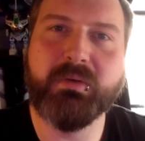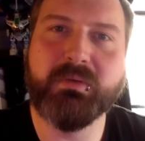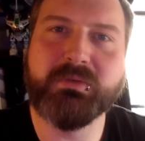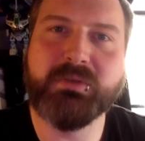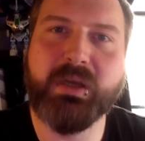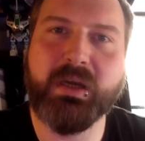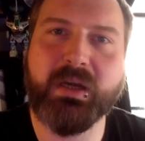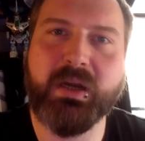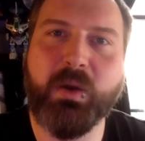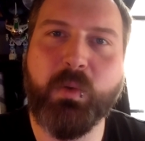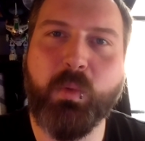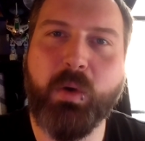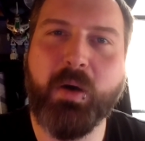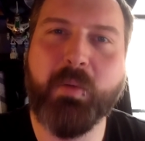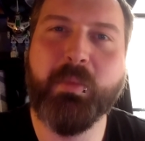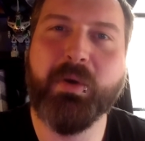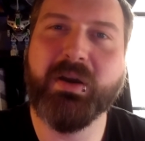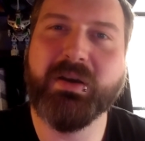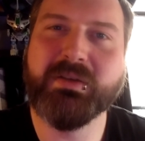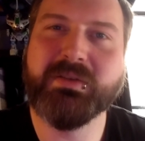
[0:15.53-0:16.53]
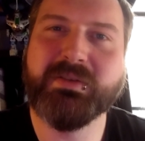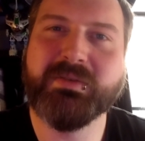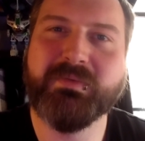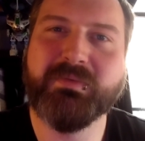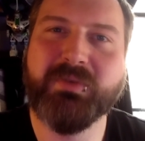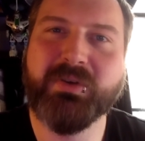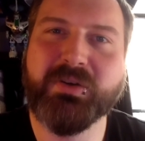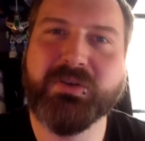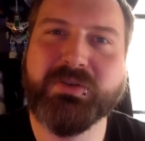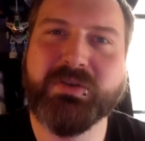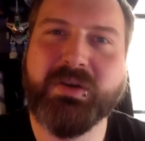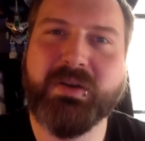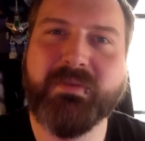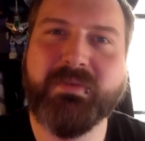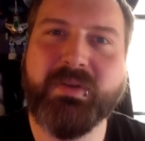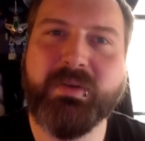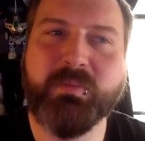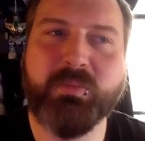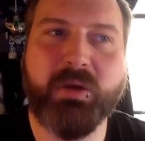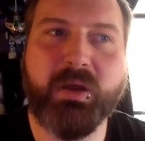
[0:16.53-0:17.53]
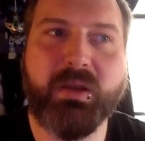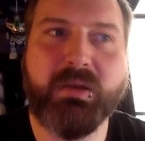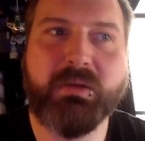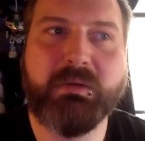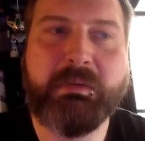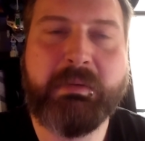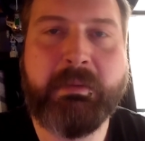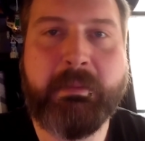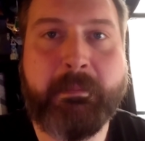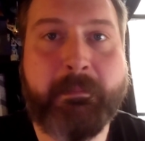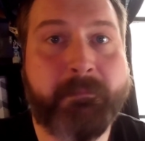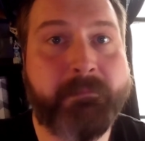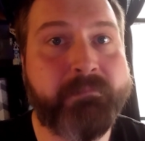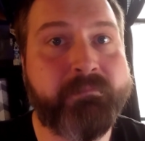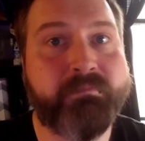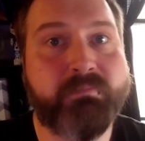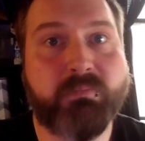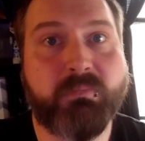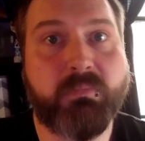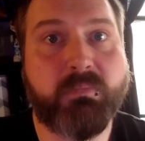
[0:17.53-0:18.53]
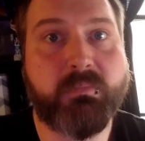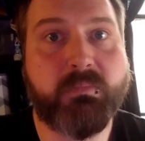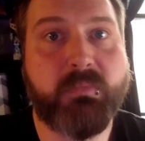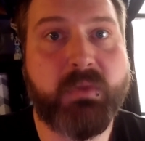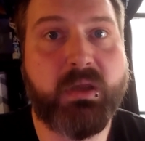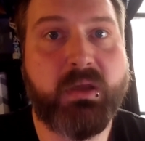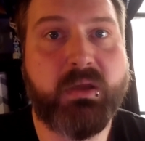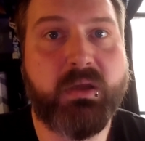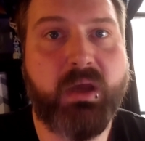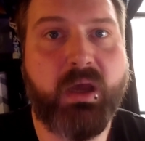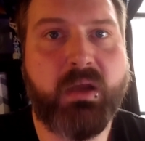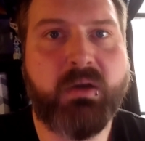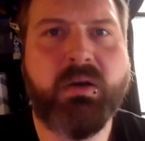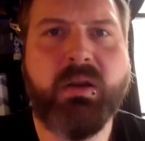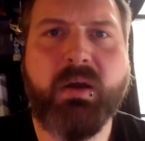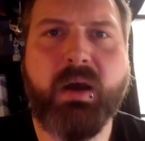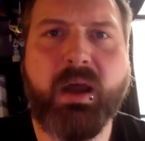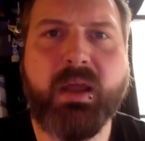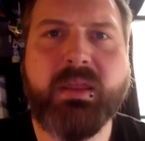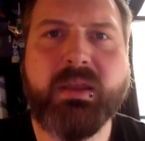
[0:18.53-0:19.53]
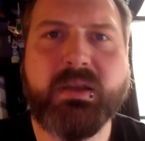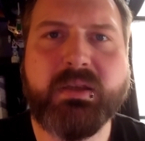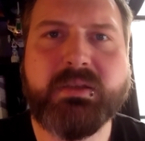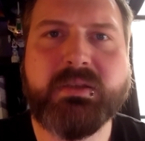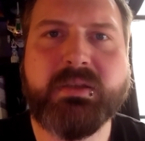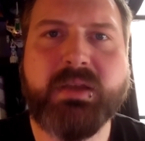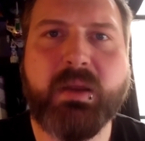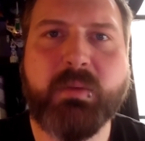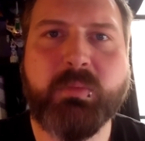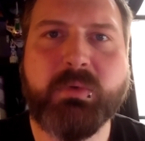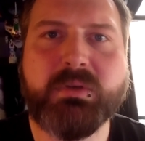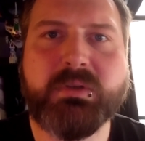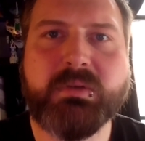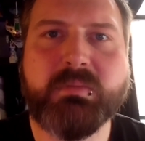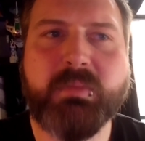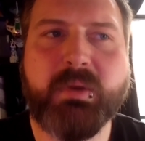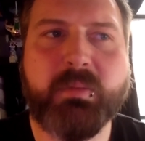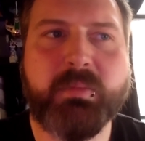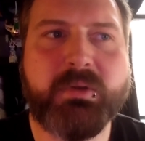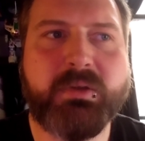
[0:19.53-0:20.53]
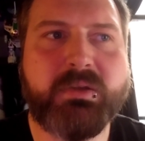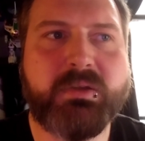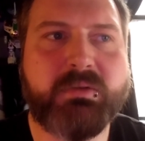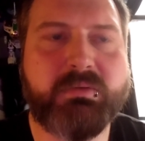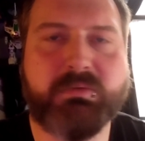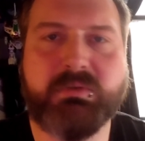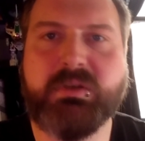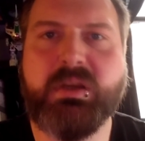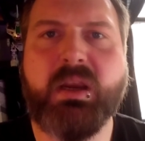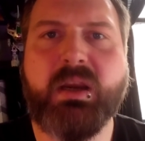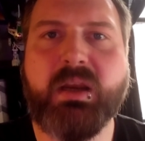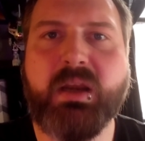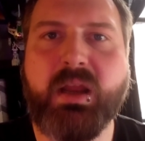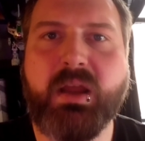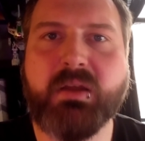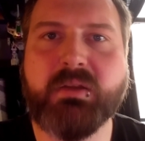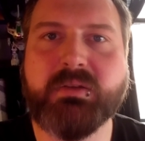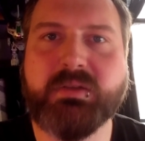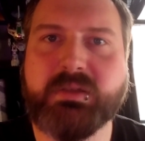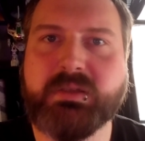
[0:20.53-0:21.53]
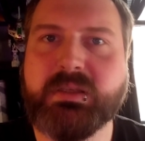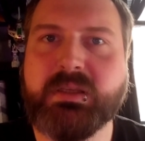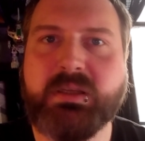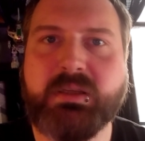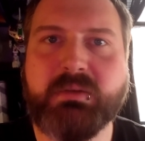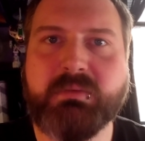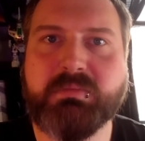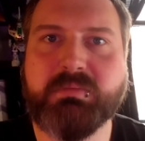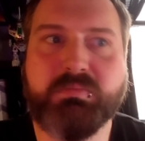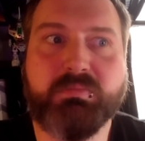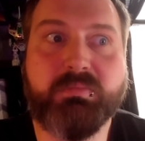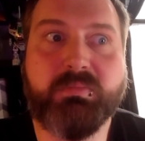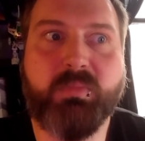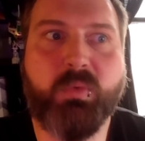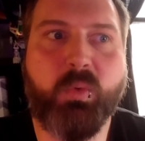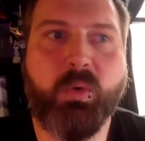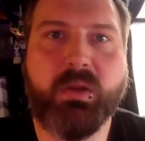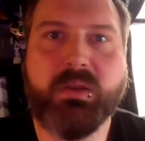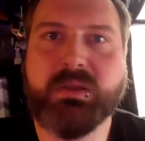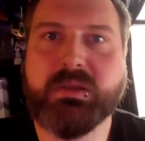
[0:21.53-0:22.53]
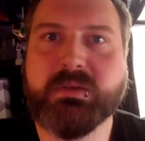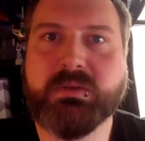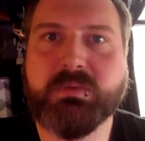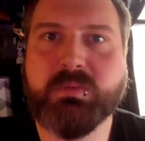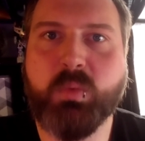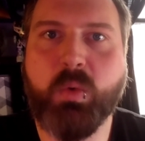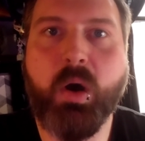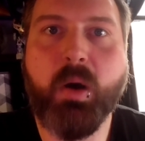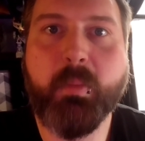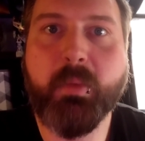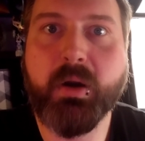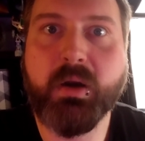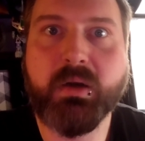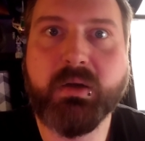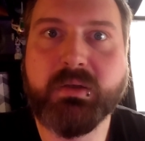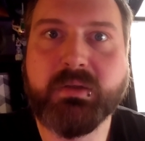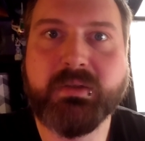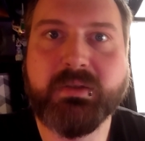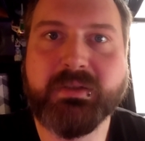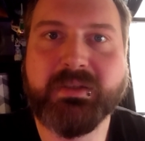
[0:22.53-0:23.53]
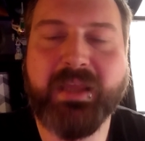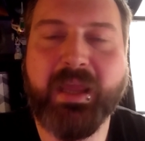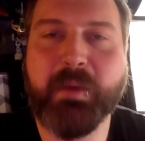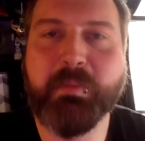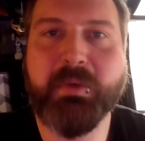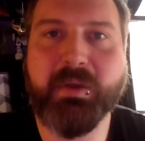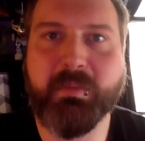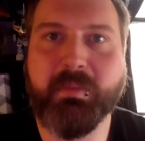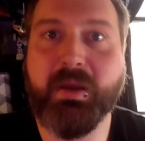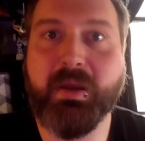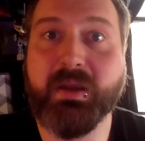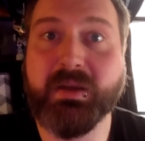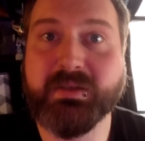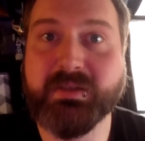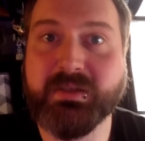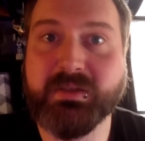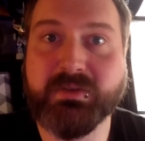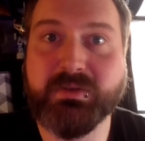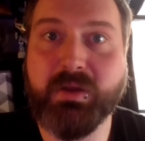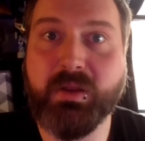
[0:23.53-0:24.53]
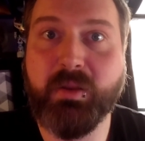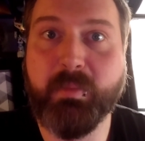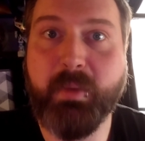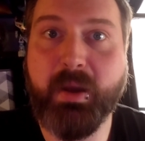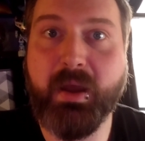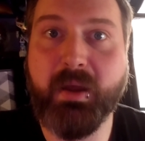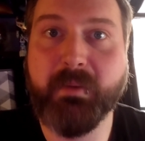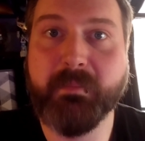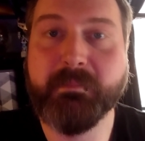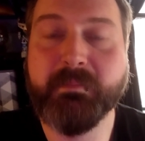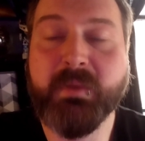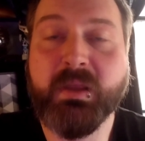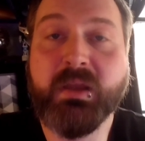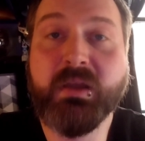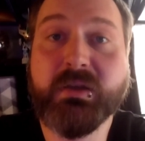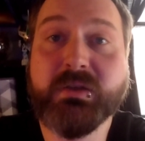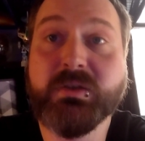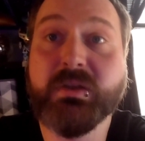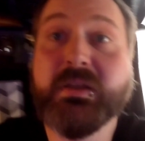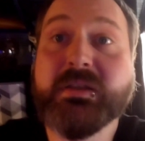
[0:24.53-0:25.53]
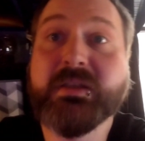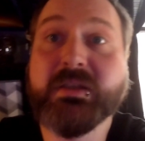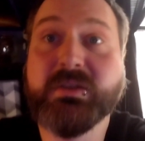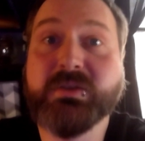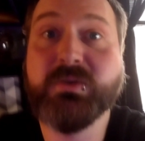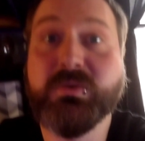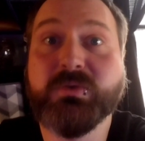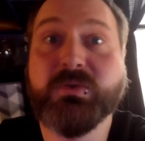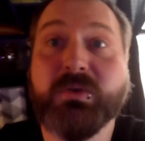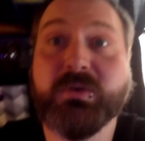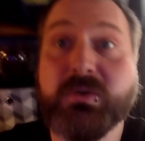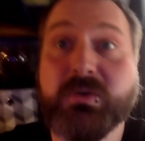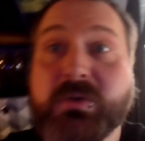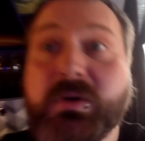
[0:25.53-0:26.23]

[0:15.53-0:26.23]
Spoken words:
checking out Walmart's version of it, but I don't know. I think it's time we should maybe check it out and see what this Walmart gaming magazine is all about. So let's get you to the